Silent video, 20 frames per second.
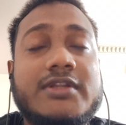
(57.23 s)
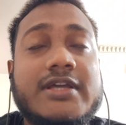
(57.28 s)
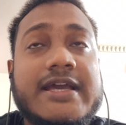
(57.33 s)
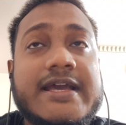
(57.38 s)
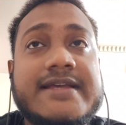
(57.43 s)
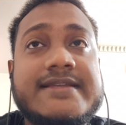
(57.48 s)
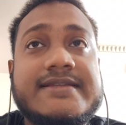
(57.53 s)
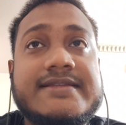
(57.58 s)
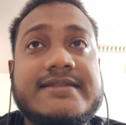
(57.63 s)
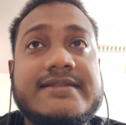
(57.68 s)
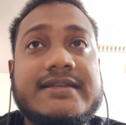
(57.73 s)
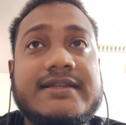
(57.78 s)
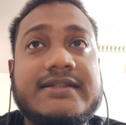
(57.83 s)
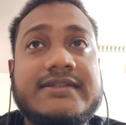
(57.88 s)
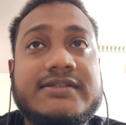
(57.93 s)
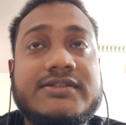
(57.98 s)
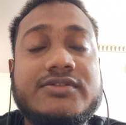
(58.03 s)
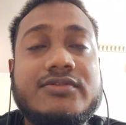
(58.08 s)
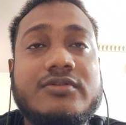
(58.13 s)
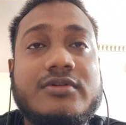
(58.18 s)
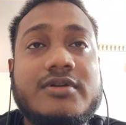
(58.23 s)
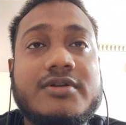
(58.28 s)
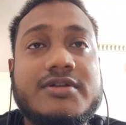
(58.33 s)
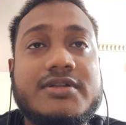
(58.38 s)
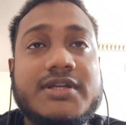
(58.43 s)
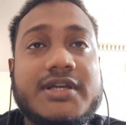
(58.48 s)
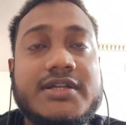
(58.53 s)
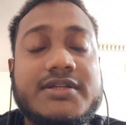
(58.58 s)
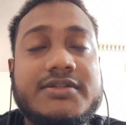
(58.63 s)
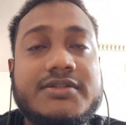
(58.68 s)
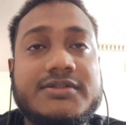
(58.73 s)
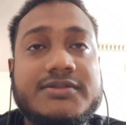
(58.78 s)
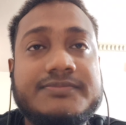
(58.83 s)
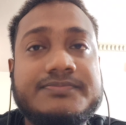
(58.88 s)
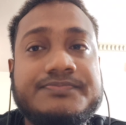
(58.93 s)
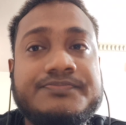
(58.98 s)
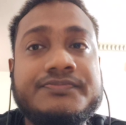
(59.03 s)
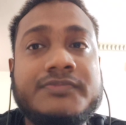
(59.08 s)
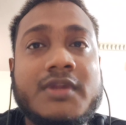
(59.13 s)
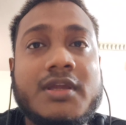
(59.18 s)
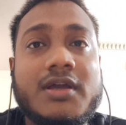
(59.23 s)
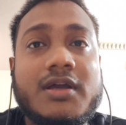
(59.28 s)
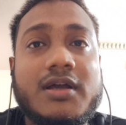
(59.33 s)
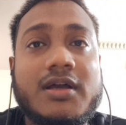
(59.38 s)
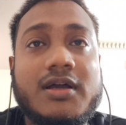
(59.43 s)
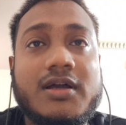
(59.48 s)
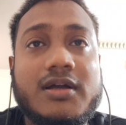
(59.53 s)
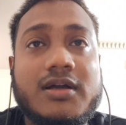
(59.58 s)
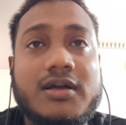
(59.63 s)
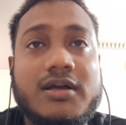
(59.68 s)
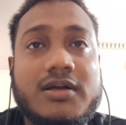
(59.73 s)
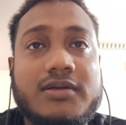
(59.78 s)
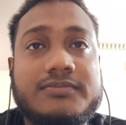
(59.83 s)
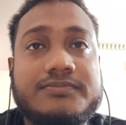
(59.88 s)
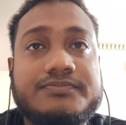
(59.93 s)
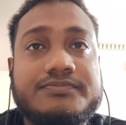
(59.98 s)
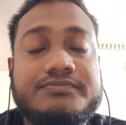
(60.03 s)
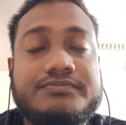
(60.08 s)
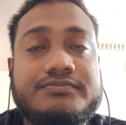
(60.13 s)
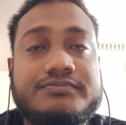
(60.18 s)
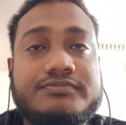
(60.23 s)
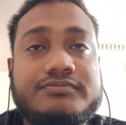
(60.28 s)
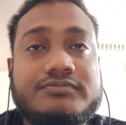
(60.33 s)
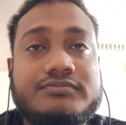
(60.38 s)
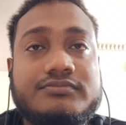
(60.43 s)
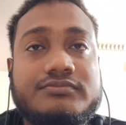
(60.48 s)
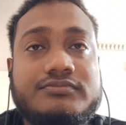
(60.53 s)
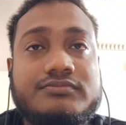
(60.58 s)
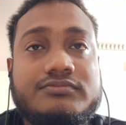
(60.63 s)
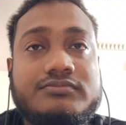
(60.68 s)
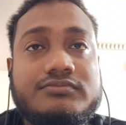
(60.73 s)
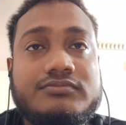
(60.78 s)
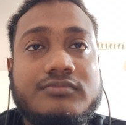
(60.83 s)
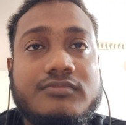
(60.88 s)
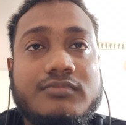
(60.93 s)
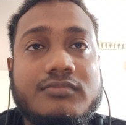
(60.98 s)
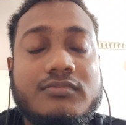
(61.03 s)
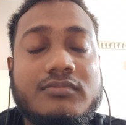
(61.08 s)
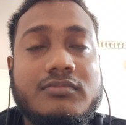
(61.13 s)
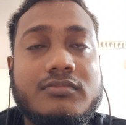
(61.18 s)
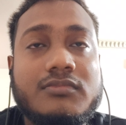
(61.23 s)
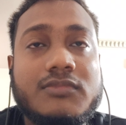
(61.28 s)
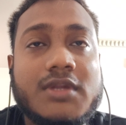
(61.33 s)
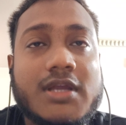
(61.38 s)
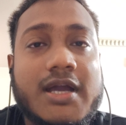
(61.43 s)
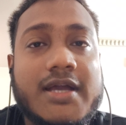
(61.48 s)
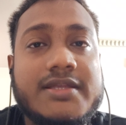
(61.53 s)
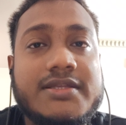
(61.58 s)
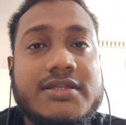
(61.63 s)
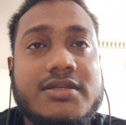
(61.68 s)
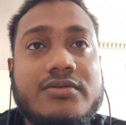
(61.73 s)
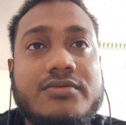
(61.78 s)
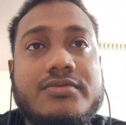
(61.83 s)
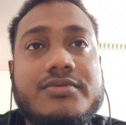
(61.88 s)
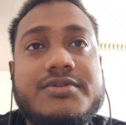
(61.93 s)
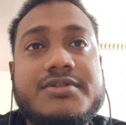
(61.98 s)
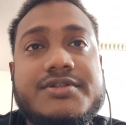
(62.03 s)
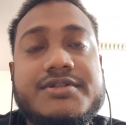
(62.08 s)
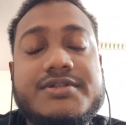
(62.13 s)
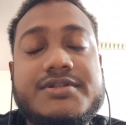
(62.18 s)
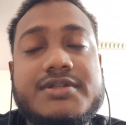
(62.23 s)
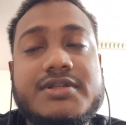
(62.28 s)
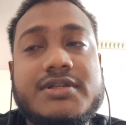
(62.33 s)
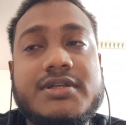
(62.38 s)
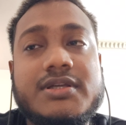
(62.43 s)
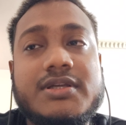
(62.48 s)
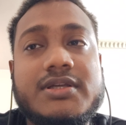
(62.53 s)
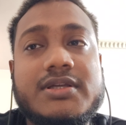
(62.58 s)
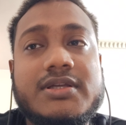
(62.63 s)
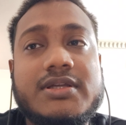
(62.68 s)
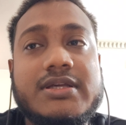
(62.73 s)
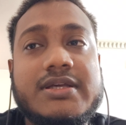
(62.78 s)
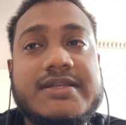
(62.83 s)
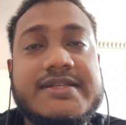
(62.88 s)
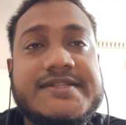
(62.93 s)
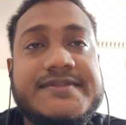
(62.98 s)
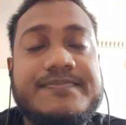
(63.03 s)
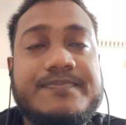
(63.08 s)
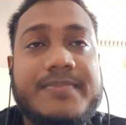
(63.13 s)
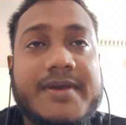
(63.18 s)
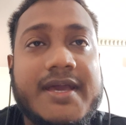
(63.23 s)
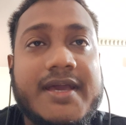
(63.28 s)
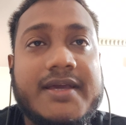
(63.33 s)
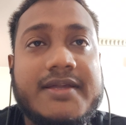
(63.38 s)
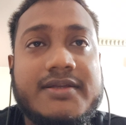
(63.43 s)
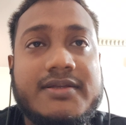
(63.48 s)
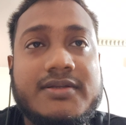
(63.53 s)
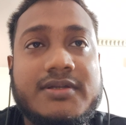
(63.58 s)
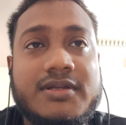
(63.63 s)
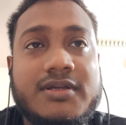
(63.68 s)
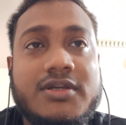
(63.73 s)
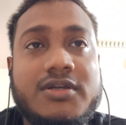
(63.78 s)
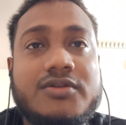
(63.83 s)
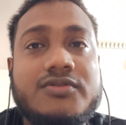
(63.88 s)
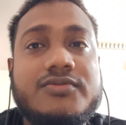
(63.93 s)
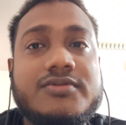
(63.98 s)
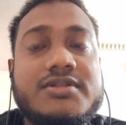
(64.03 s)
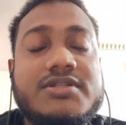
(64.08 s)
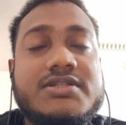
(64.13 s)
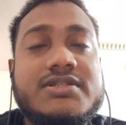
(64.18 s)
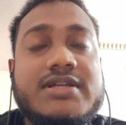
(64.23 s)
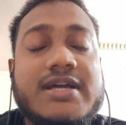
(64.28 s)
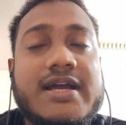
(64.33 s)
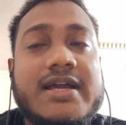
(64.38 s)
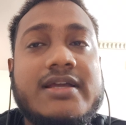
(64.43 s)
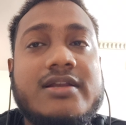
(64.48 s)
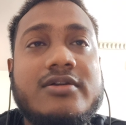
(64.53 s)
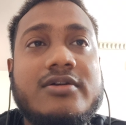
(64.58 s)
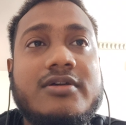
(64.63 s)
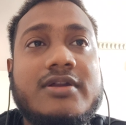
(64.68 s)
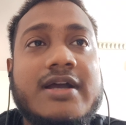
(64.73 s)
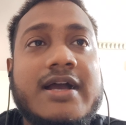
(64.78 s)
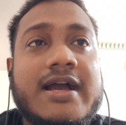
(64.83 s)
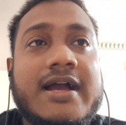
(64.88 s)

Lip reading: as its content. Um, I use a span to style or